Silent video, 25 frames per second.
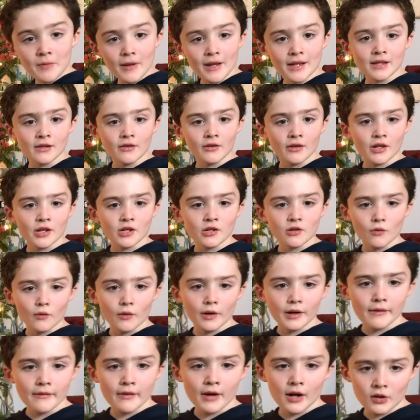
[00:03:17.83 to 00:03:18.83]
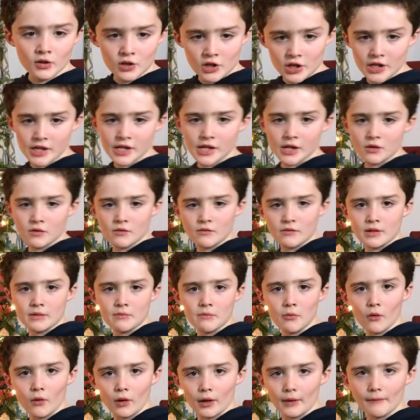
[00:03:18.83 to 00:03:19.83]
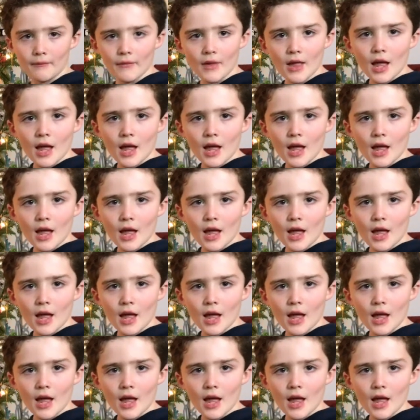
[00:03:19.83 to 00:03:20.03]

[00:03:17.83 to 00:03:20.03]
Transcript: basically the story of how Jesus was born.